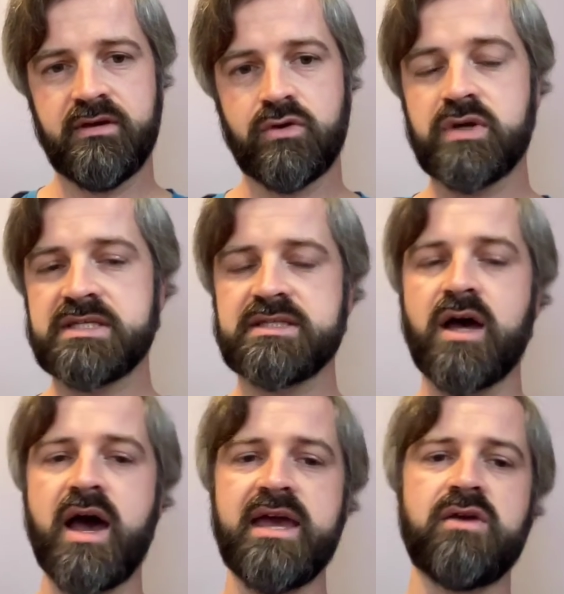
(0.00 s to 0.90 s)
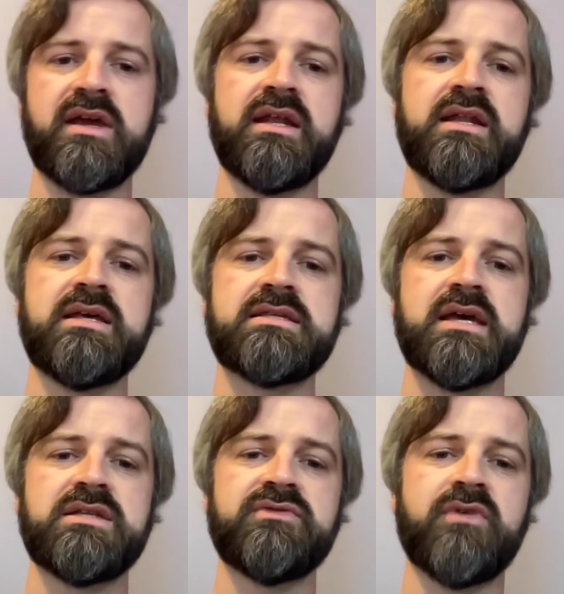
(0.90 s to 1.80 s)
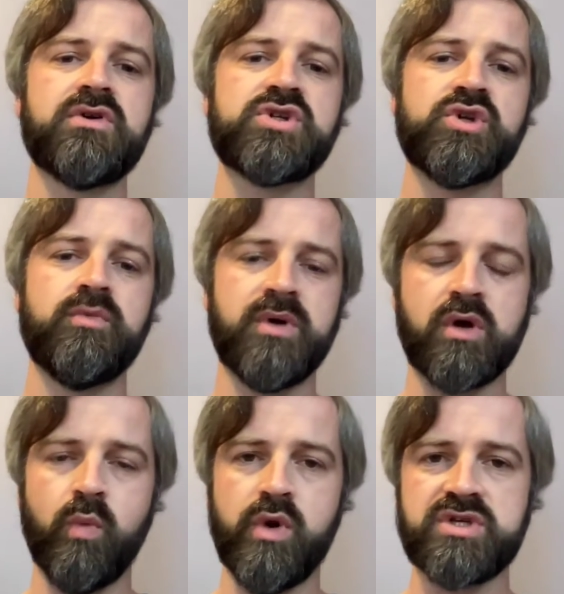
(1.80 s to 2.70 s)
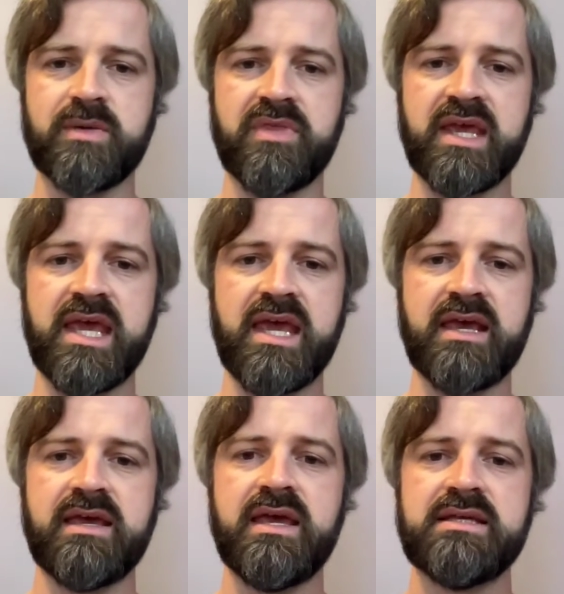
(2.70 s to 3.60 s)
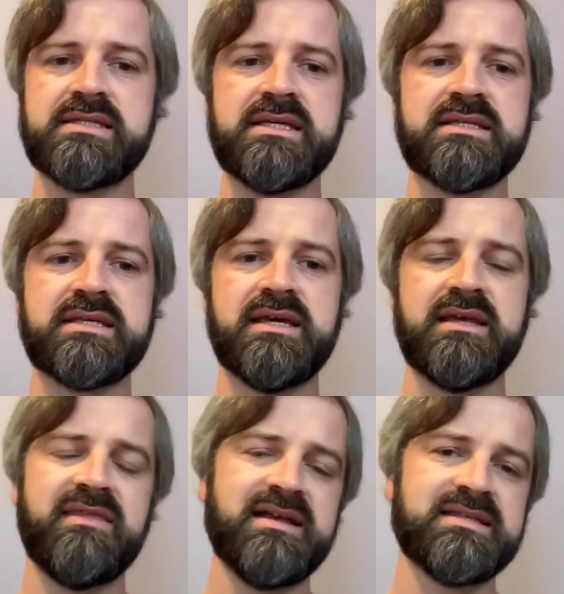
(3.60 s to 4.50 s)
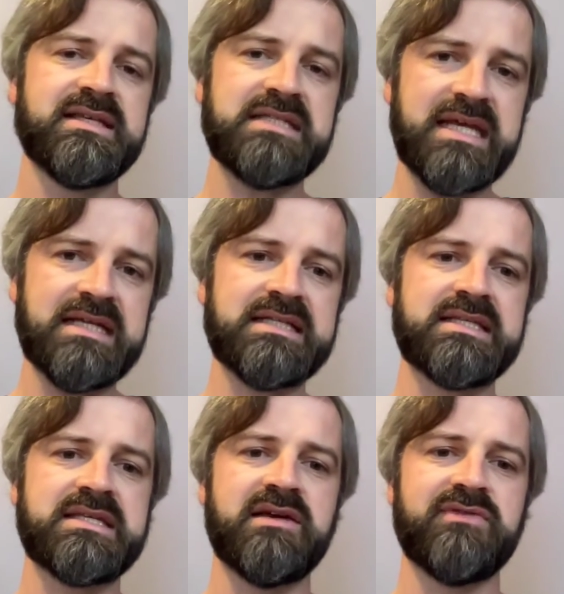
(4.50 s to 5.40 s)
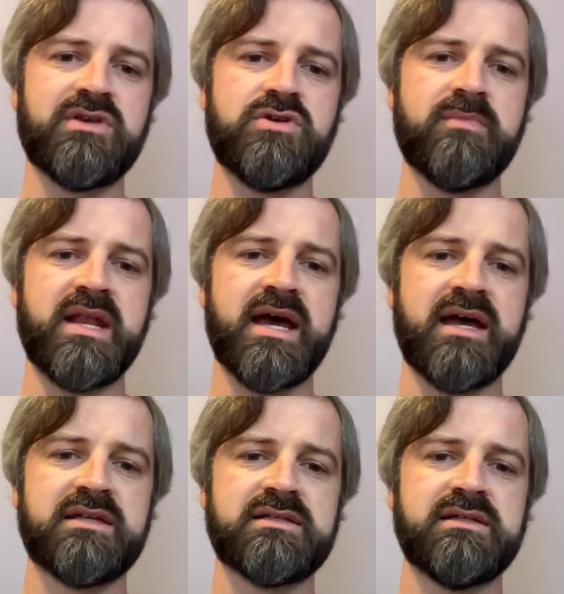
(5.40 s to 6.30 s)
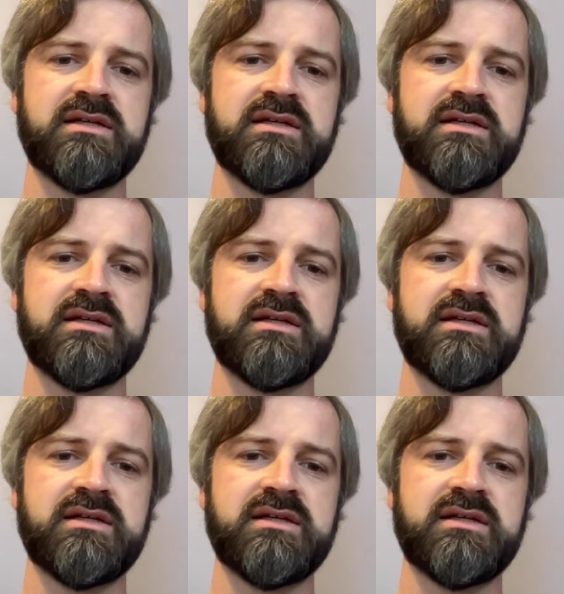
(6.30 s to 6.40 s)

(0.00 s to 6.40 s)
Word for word: Chris Tiegreen, in his devotional book Worship the King, says that's the tendency of the human heart.